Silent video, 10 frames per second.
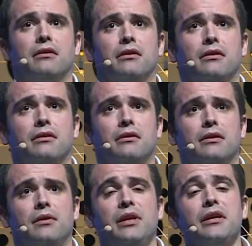uh,
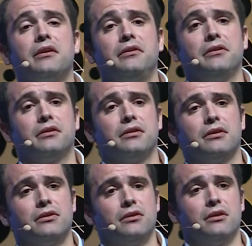linked,
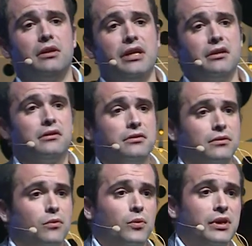linked,
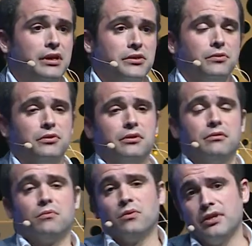relation,
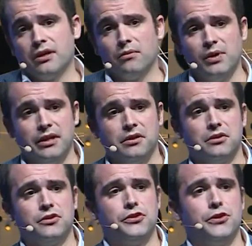yeah,
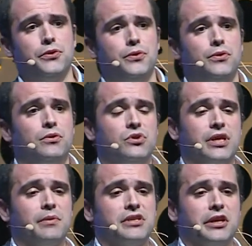linked to
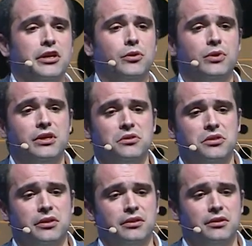cybersecurity
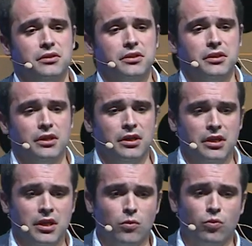incidents.
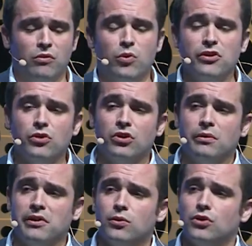When we talk
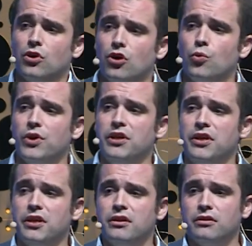about O E
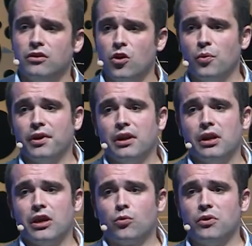E, overall
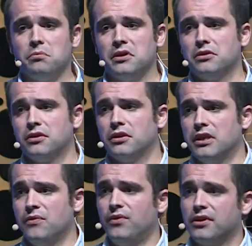equipment
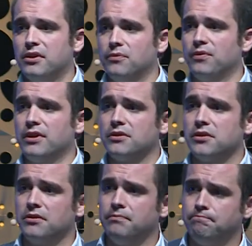effectiveness,